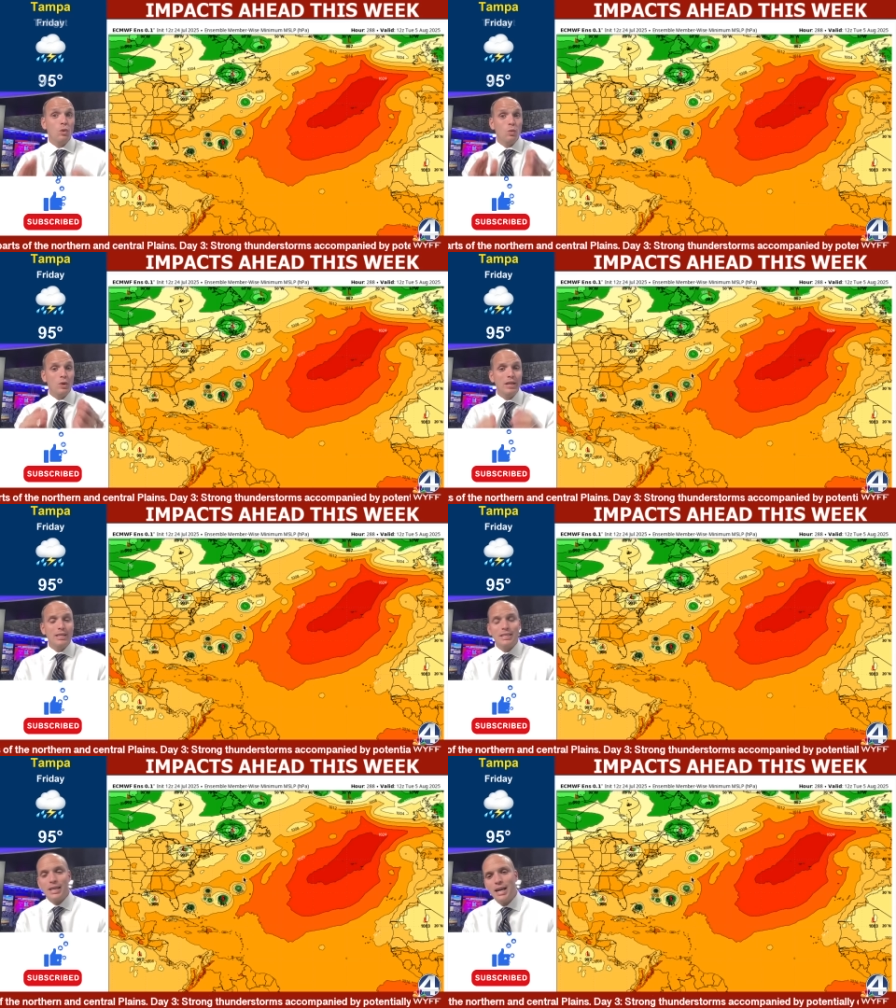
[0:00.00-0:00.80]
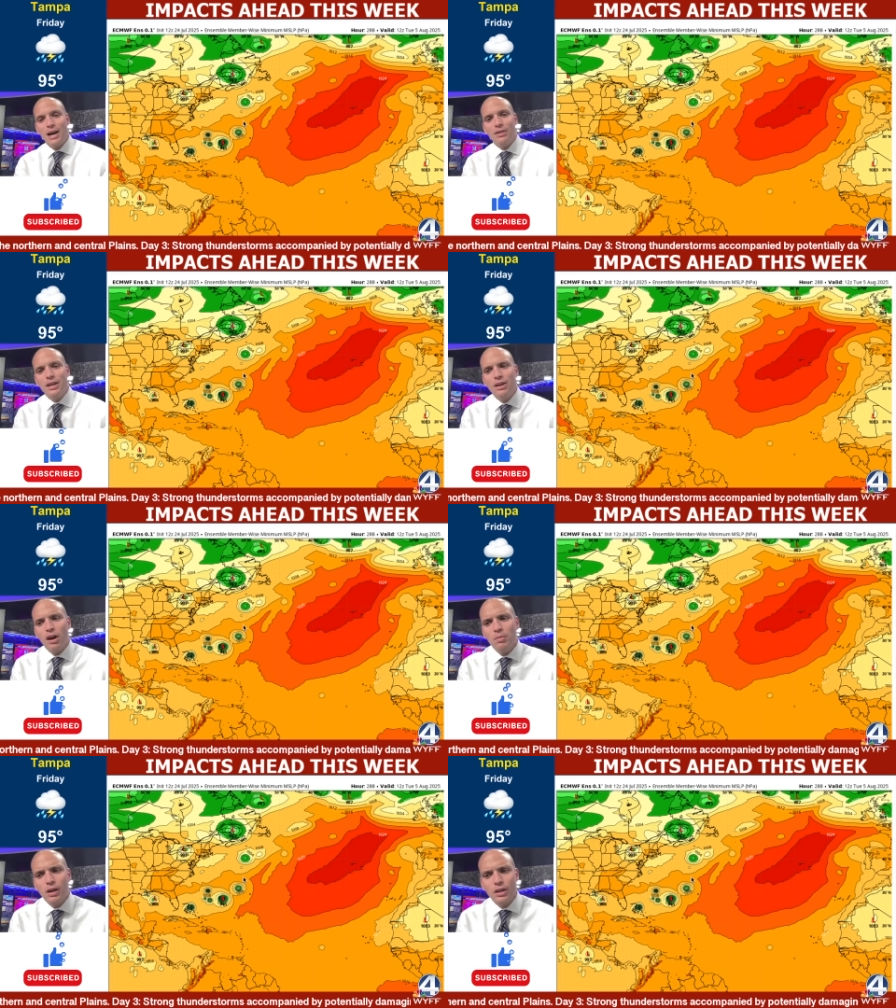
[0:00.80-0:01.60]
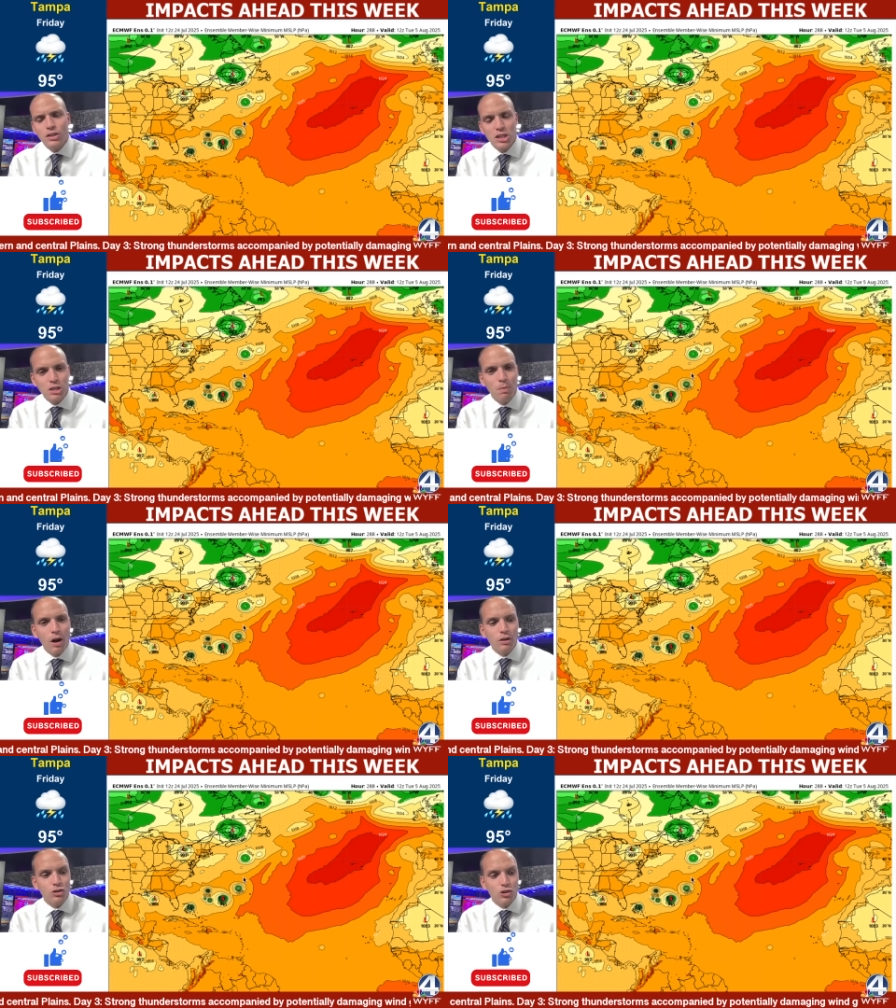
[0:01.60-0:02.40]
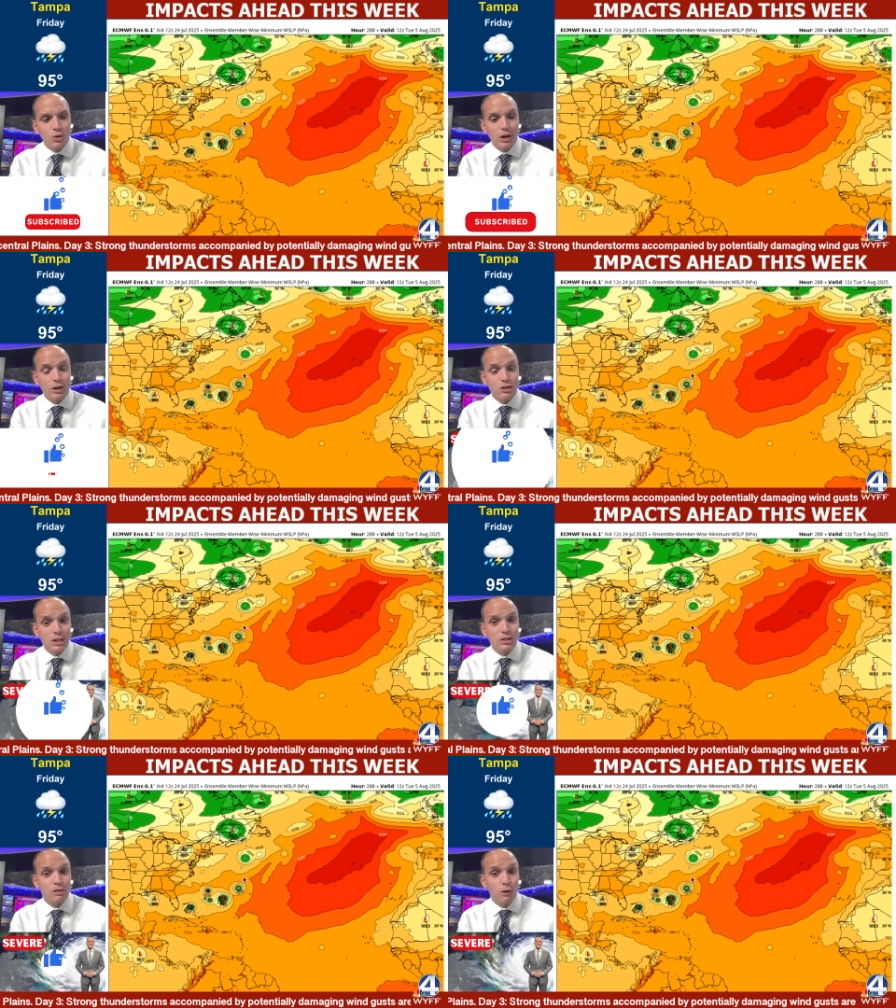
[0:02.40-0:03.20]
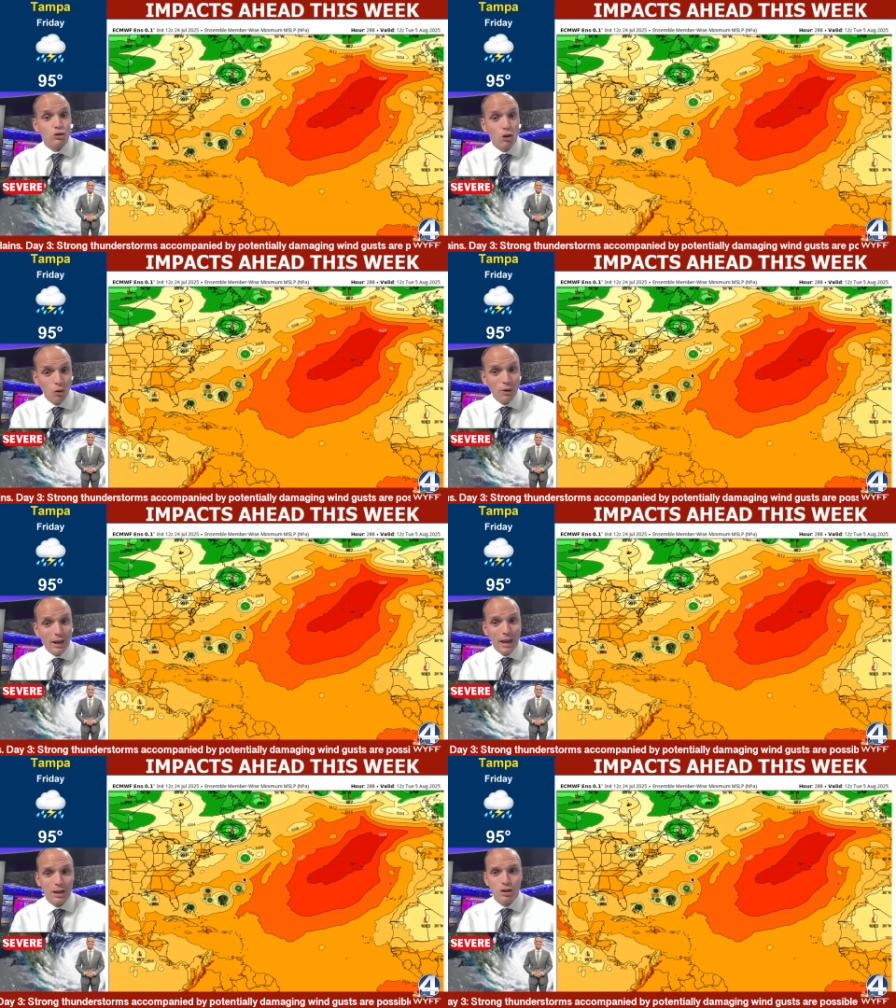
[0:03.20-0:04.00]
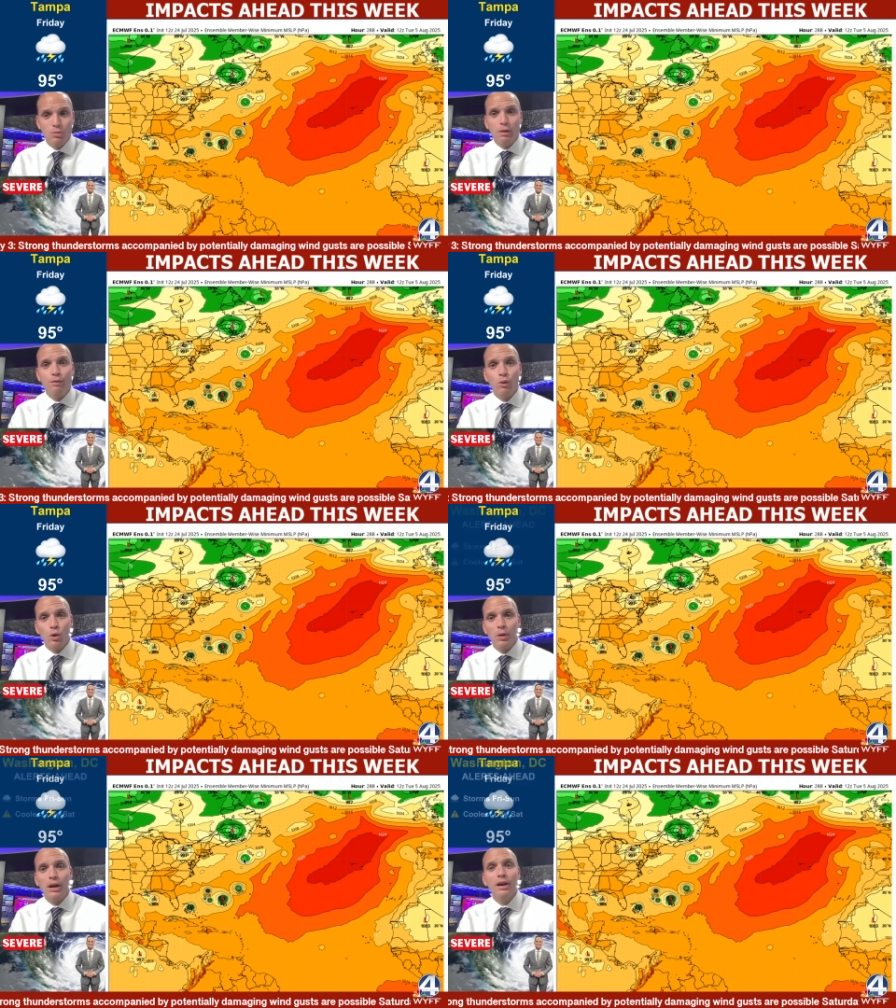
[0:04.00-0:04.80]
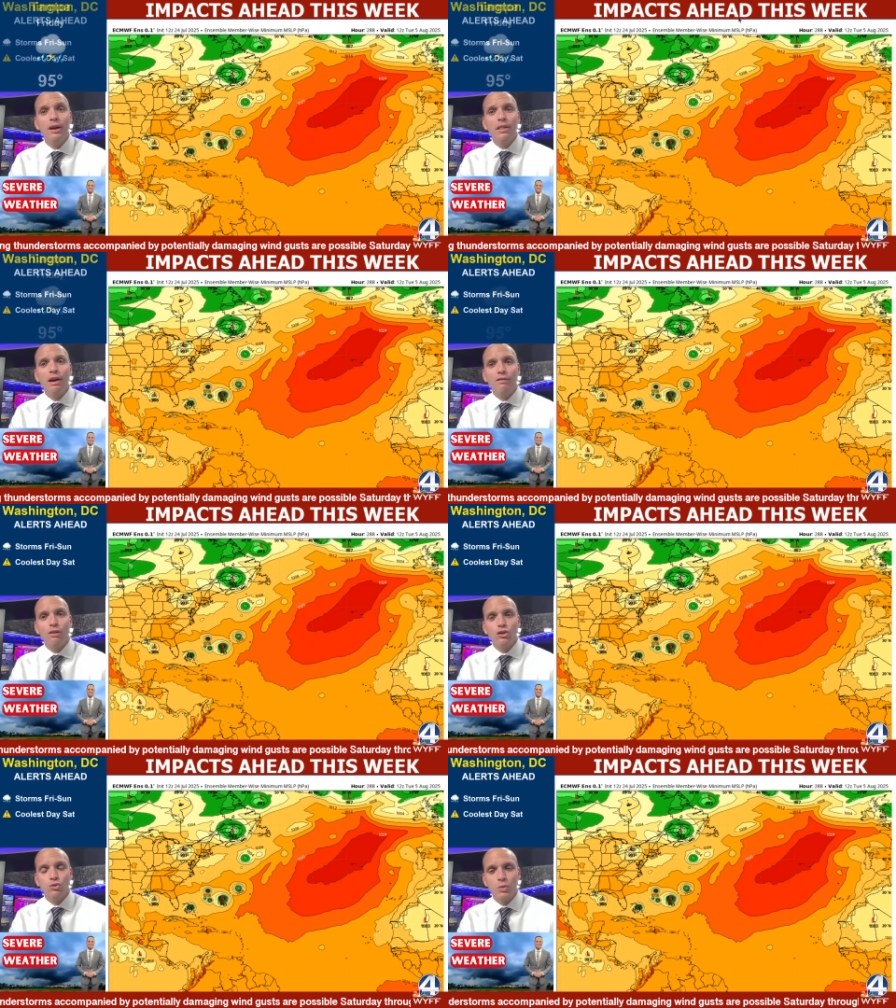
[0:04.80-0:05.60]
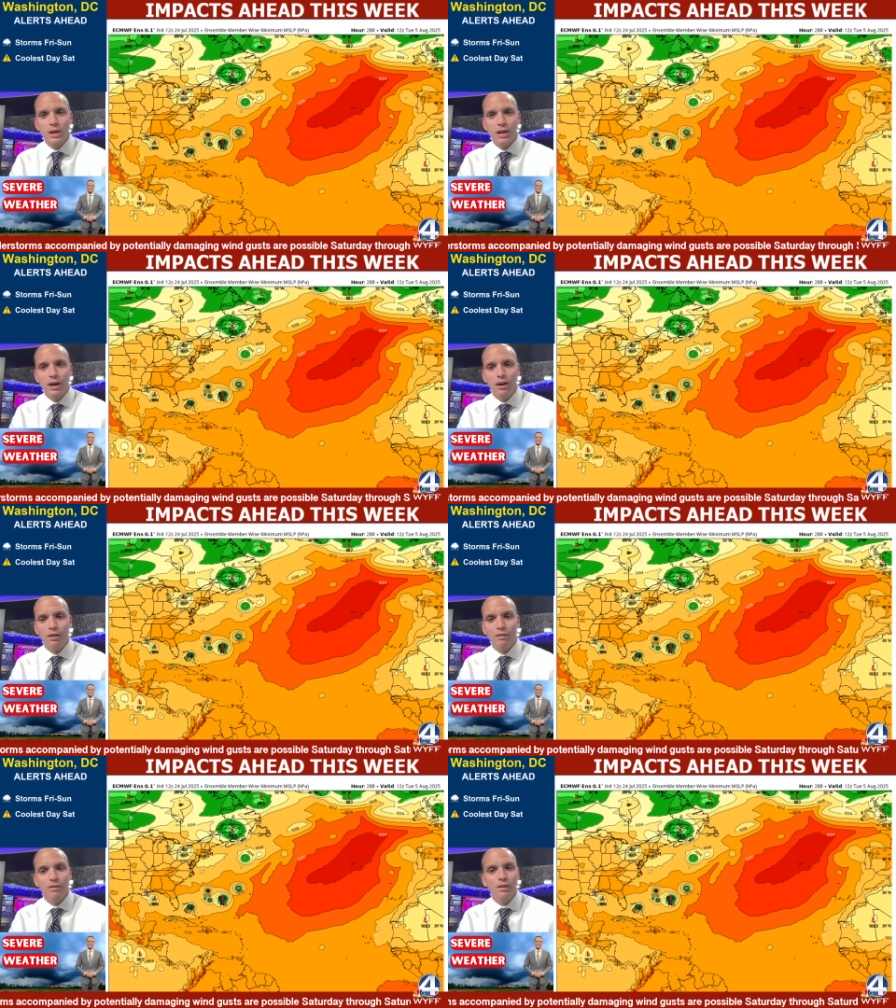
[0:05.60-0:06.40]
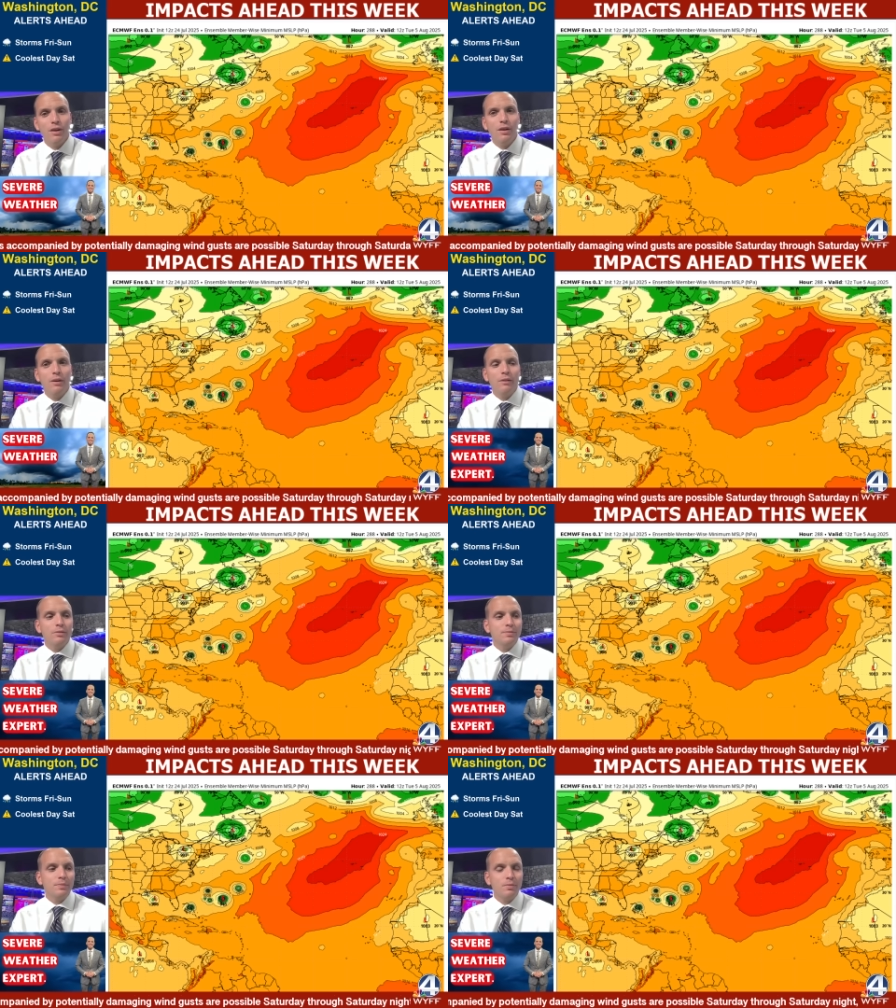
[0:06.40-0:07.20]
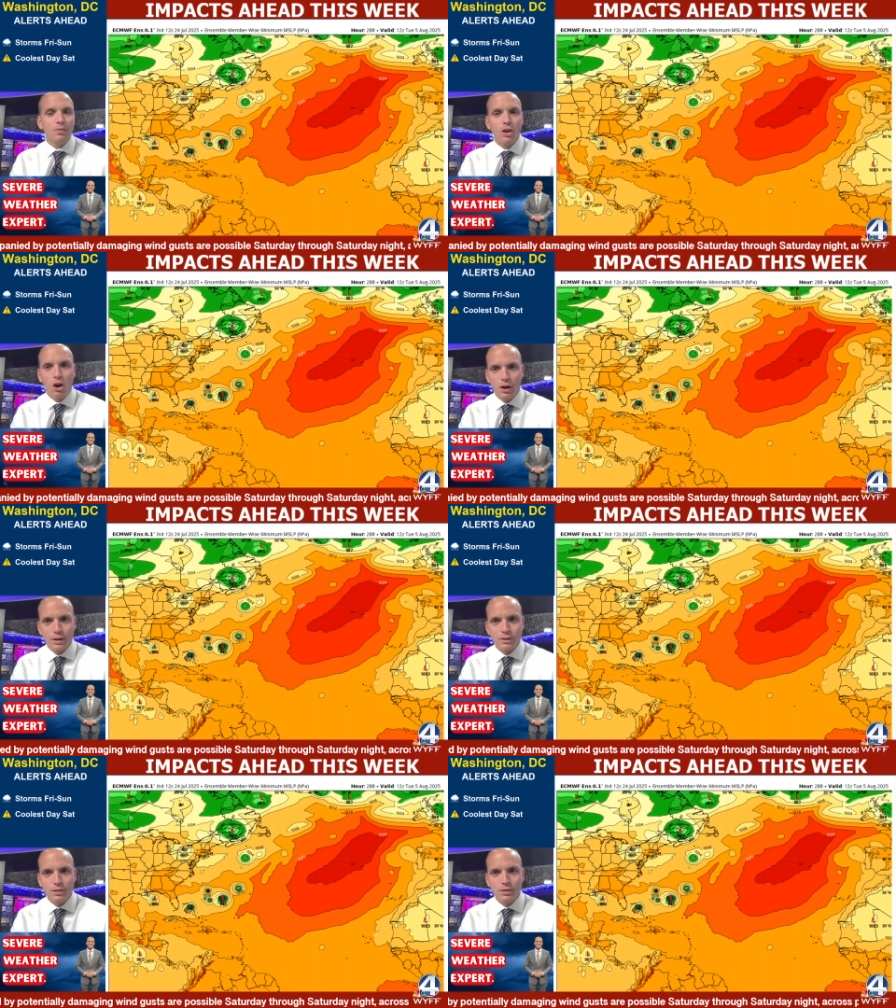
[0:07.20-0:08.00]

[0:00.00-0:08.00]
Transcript: we need to stay dialed in on because this model is showing our season's first hurricane could be forming that first week of August.